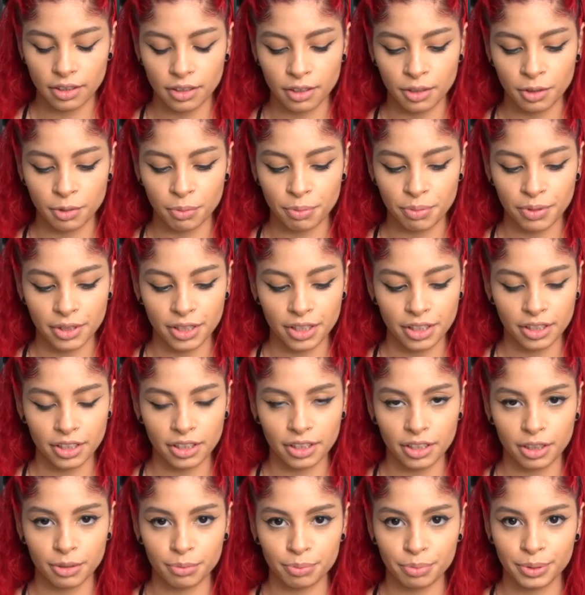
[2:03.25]
open it
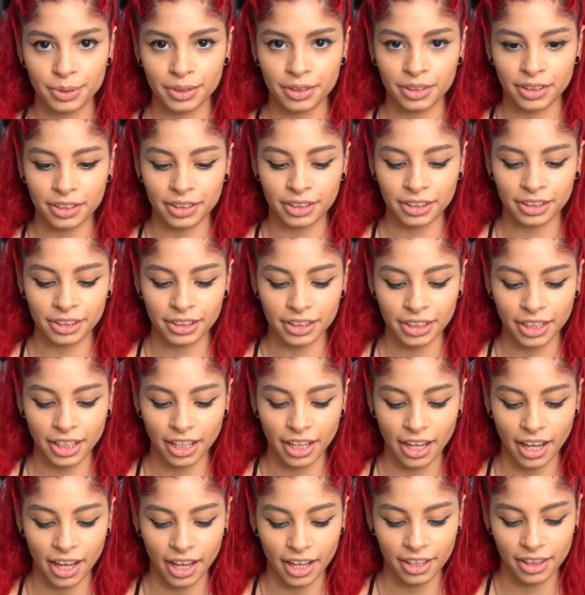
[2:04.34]
up. Look
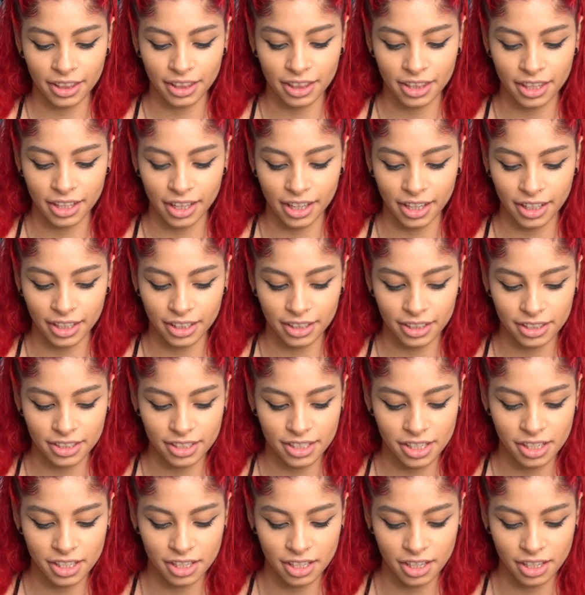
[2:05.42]
at that.